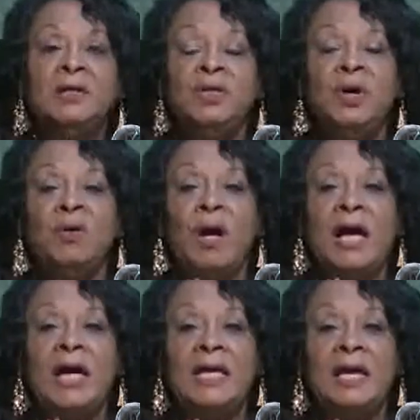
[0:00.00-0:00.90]
You know,
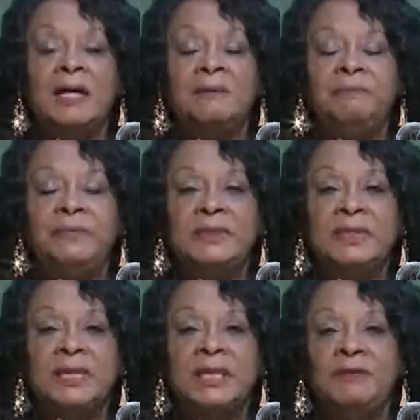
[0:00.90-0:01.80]

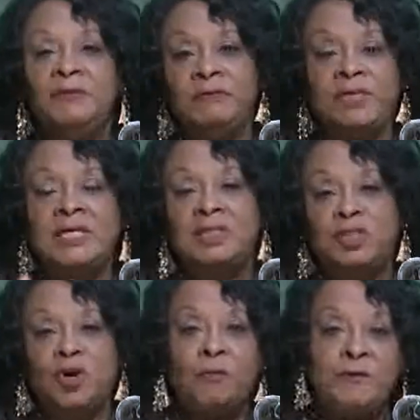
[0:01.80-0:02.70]
if you've seen the
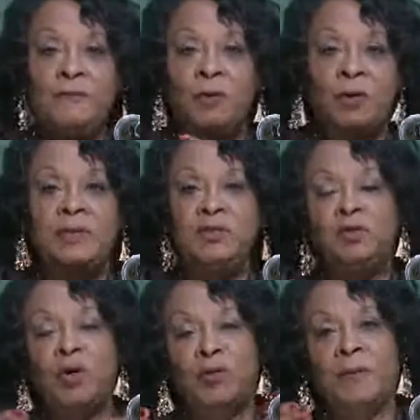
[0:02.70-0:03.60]
show before, then
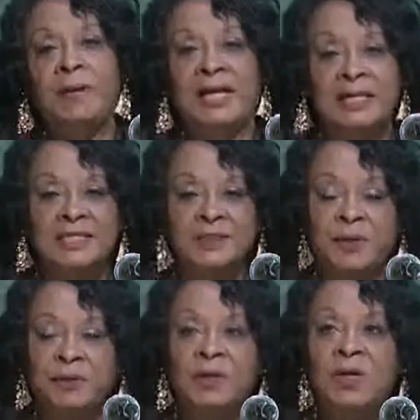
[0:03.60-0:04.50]
you know that my
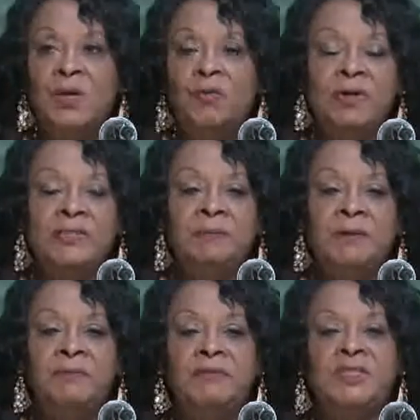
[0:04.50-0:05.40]
husband was a
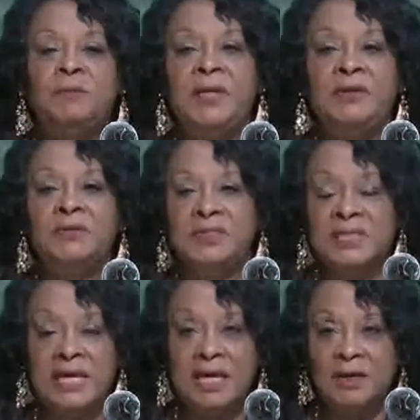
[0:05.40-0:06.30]
member of the Spinners
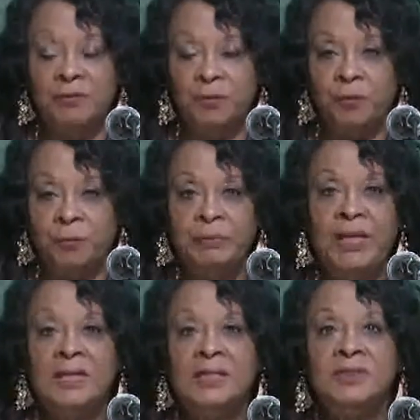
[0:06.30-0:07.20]
singing group.
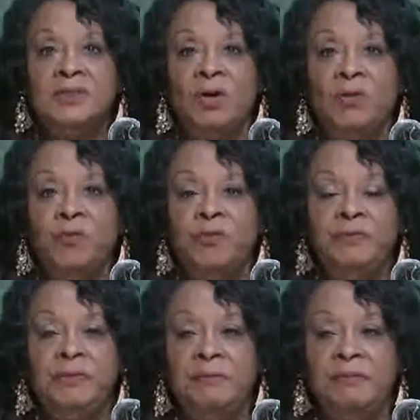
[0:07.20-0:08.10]
So
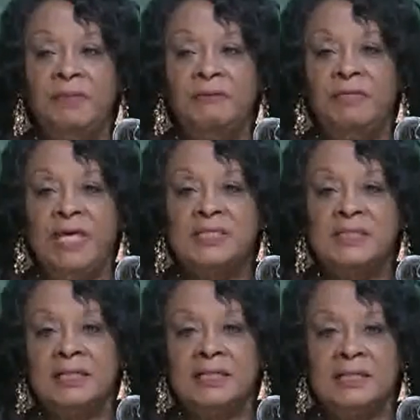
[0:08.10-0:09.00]

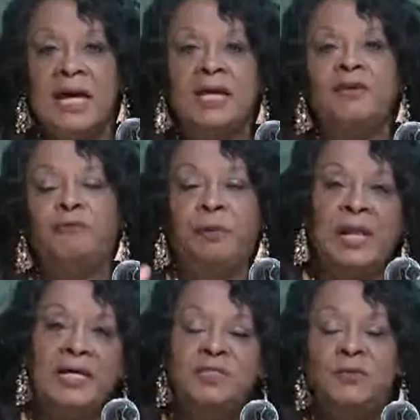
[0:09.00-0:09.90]
this kind of
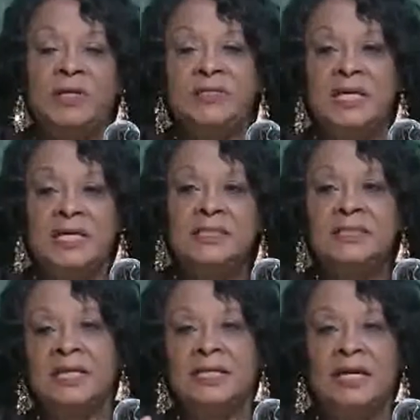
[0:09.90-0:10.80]
place was
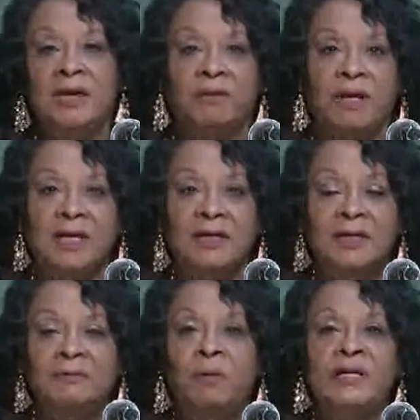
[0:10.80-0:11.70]
his area.
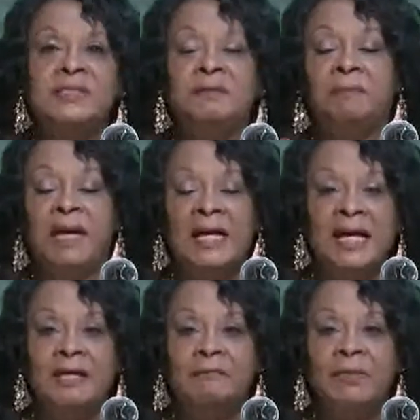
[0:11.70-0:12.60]
It wasn't
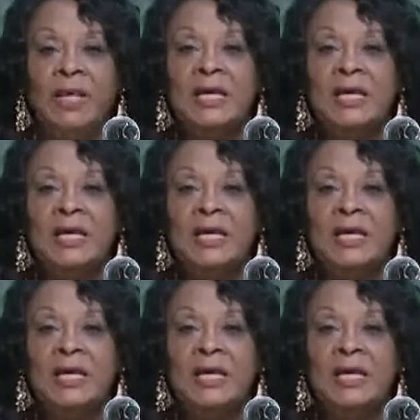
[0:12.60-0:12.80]
mine.